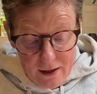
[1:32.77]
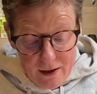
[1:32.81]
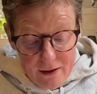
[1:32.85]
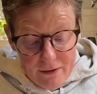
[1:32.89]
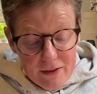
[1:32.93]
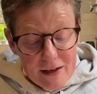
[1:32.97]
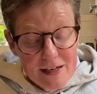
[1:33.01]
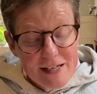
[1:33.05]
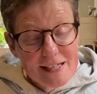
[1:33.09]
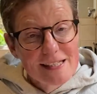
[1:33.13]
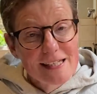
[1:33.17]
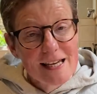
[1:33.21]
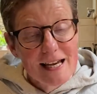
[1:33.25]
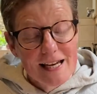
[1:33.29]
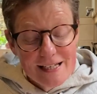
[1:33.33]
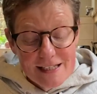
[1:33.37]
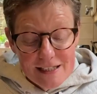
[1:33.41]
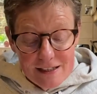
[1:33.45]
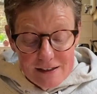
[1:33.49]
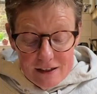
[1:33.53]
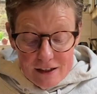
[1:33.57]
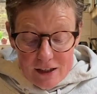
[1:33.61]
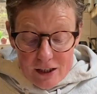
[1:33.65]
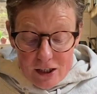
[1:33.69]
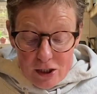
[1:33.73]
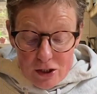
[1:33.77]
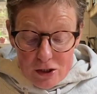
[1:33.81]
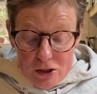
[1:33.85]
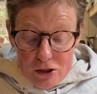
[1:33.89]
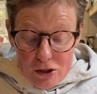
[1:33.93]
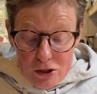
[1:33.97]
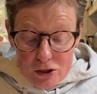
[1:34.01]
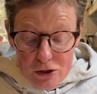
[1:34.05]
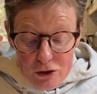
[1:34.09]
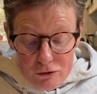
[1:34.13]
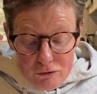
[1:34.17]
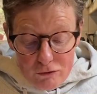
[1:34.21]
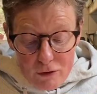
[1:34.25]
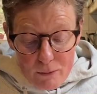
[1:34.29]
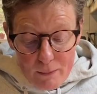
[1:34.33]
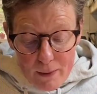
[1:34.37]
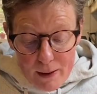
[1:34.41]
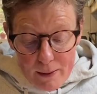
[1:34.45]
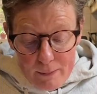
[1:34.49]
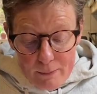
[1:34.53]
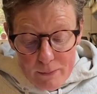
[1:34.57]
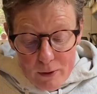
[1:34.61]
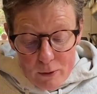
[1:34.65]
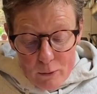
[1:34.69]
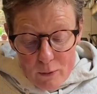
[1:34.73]
They said, Do you
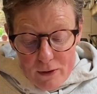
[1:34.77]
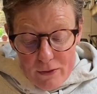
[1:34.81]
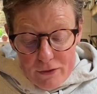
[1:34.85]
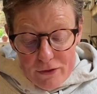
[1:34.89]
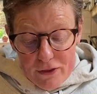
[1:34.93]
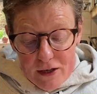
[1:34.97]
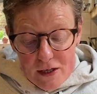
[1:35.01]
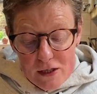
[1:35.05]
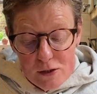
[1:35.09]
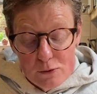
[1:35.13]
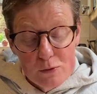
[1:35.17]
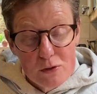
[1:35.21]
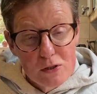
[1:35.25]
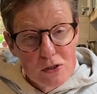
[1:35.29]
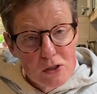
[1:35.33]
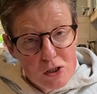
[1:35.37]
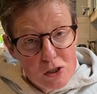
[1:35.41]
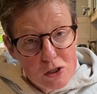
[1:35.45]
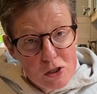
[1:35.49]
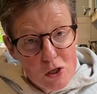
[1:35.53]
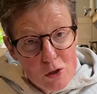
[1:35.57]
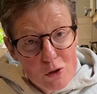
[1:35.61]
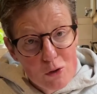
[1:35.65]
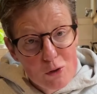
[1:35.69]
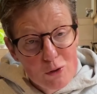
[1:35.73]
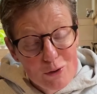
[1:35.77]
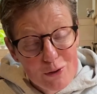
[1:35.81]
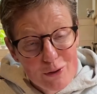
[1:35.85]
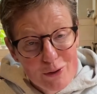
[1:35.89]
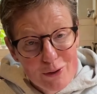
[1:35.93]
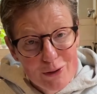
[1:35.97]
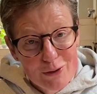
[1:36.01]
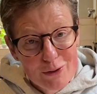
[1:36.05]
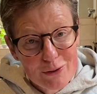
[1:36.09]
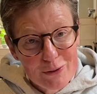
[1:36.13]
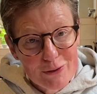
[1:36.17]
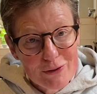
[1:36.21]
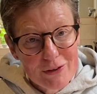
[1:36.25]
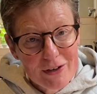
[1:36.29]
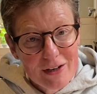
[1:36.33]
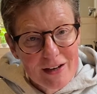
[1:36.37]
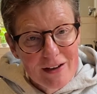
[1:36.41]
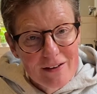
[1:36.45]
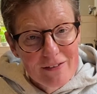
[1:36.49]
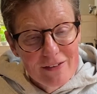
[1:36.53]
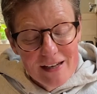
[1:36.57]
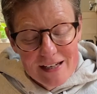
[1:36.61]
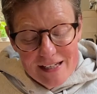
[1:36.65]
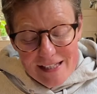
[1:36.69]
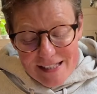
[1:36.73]
remember when things were so good
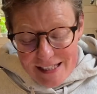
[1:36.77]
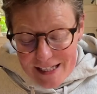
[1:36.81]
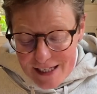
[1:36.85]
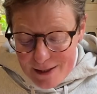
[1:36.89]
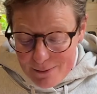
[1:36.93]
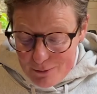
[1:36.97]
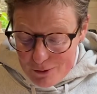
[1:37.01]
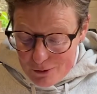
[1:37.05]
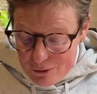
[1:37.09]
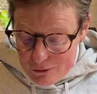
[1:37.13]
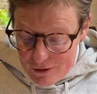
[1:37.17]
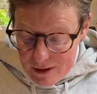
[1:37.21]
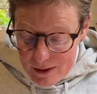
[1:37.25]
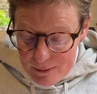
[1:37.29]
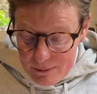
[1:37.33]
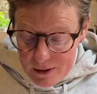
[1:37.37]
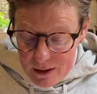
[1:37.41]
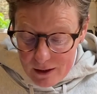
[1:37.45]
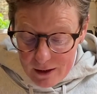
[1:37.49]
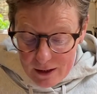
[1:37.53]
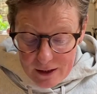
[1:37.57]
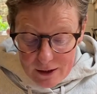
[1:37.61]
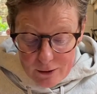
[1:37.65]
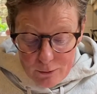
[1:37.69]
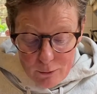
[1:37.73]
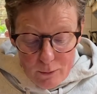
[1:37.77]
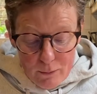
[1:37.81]
they seemed dreamlike,